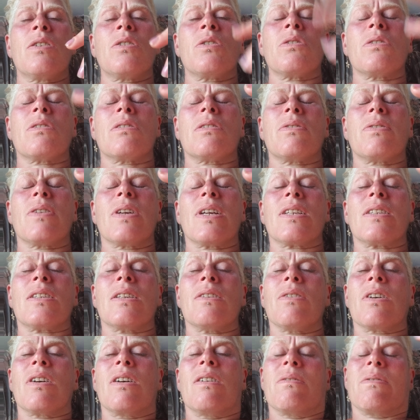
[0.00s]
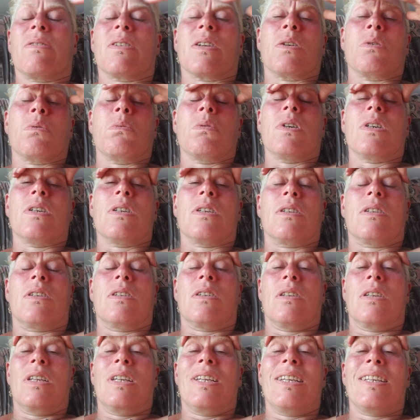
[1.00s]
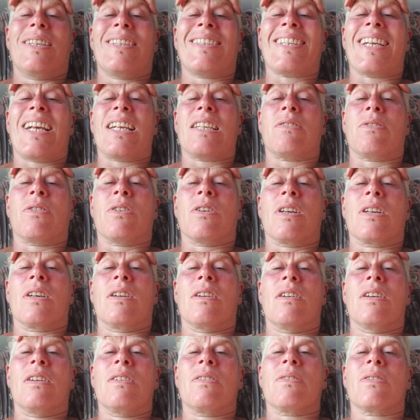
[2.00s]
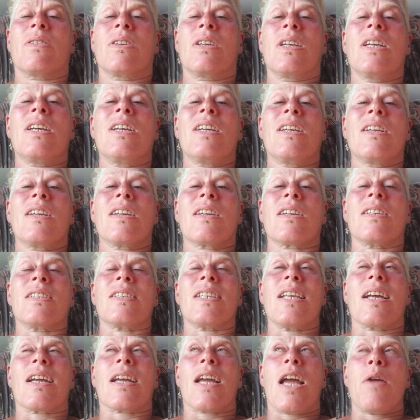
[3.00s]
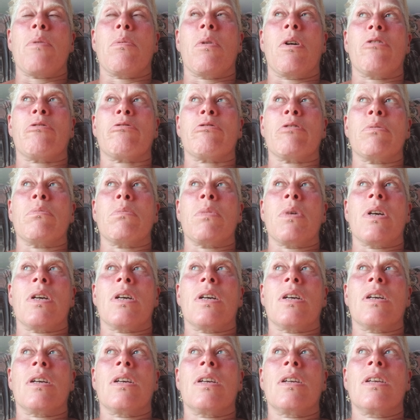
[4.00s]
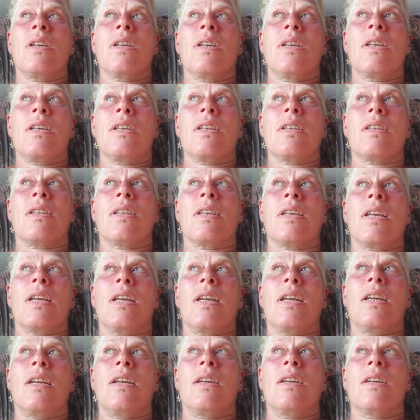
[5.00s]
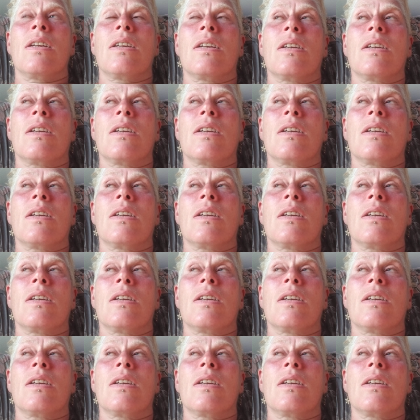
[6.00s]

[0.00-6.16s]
not effective, I can't think of the word, satisfying life, because that came up from what's it